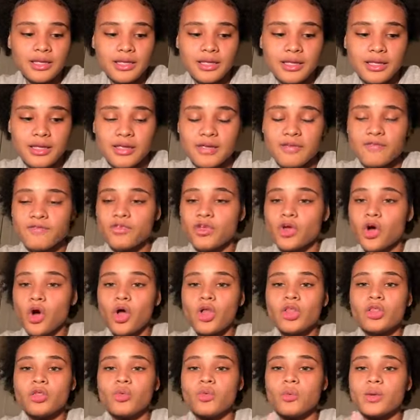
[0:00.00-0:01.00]
give
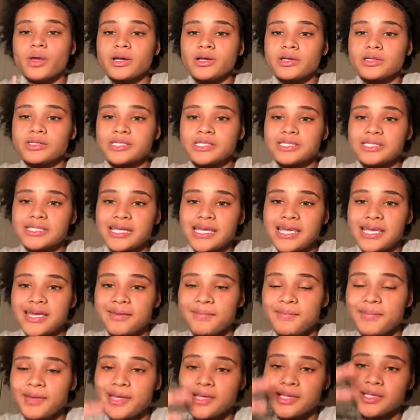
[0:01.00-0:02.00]
y'all the winner's
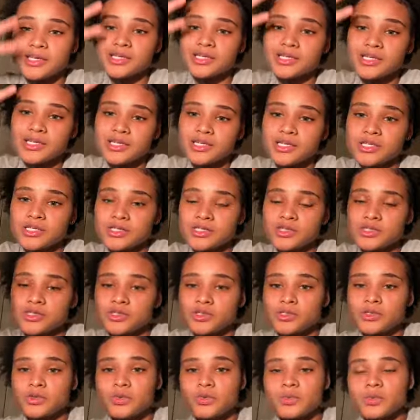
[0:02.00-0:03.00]
name in
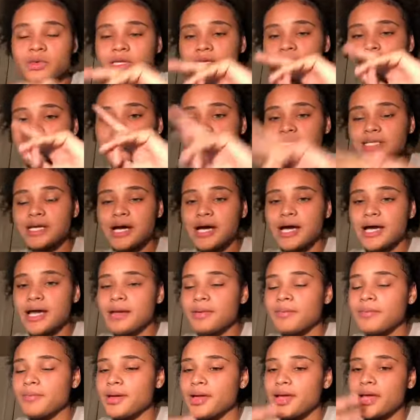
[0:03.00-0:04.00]
2 weeks
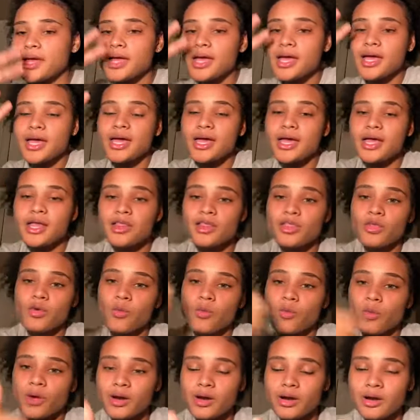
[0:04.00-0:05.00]
time. The
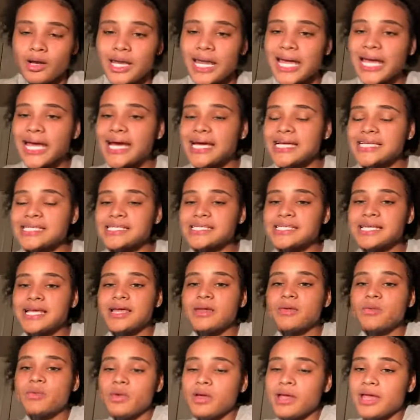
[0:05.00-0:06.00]
winner, like I
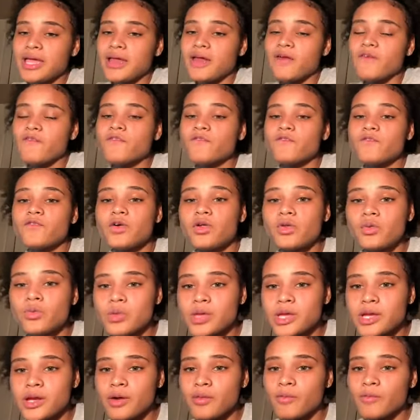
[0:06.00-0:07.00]
said, will get a full
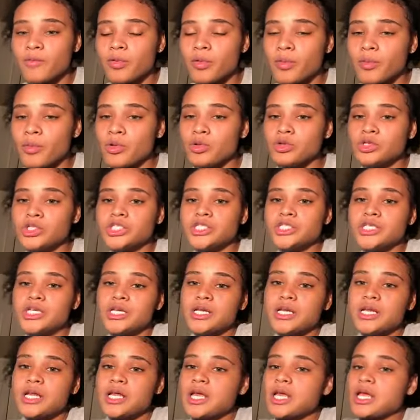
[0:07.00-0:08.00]
week of
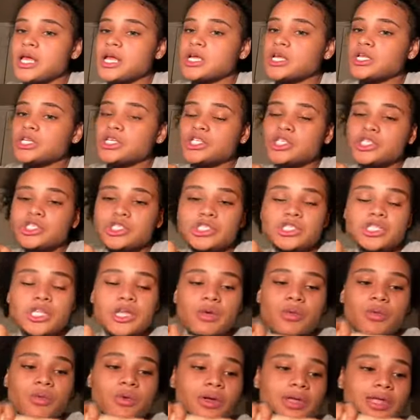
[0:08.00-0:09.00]
promotion.
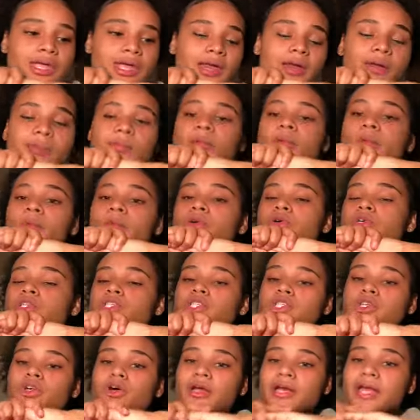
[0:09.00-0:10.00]
They will get a
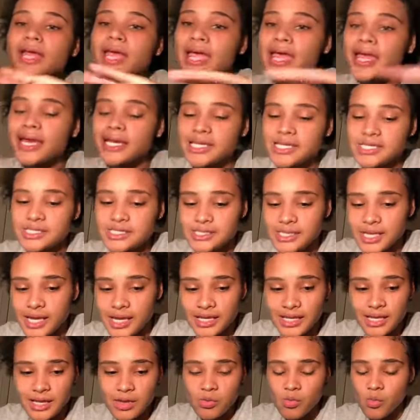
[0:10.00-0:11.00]
promotion on any
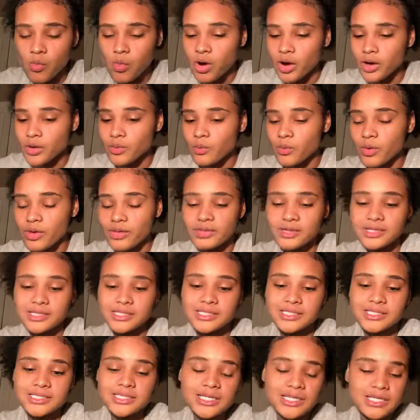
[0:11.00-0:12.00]
site they want, whether
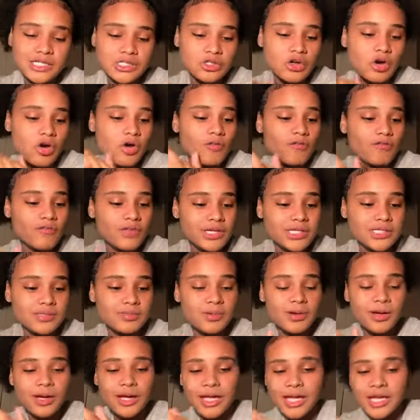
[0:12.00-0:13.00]
it's TikTok,
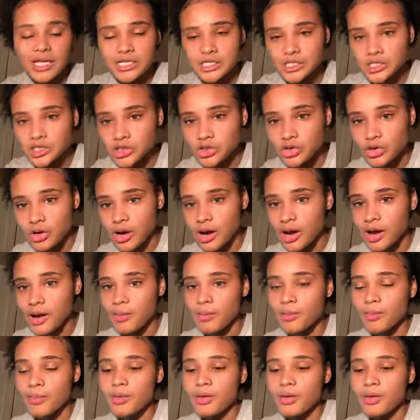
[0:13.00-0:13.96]
Facebook, Instagram,